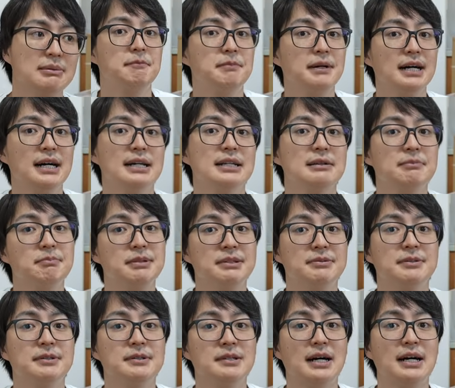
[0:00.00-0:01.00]
but
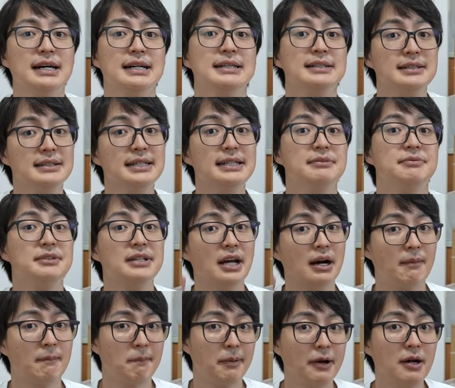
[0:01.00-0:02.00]
before I leave the
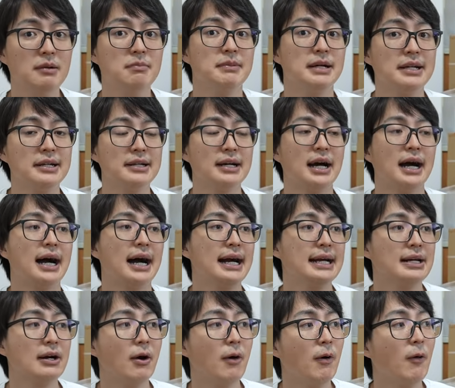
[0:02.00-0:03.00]
apartment,
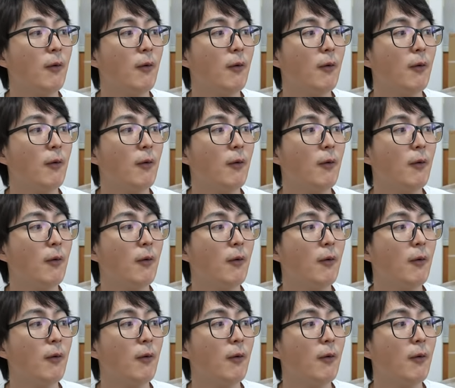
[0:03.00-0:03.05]
I